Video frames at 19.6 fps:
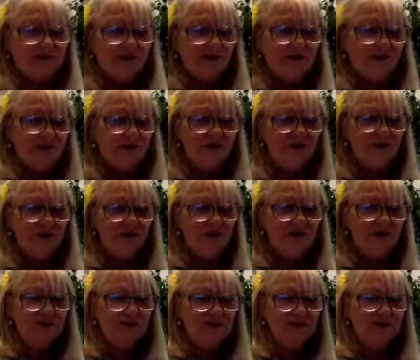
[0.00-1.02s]
all the
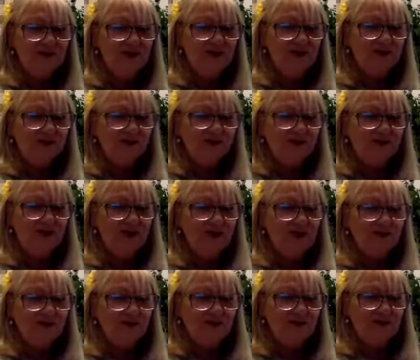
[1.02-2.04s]
wonderful things that they
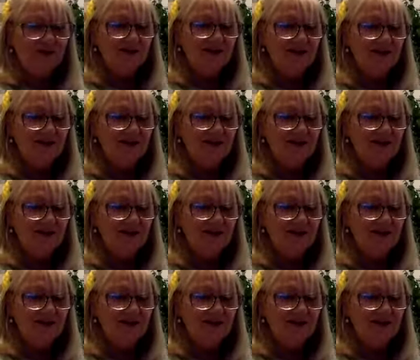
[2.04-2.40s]
I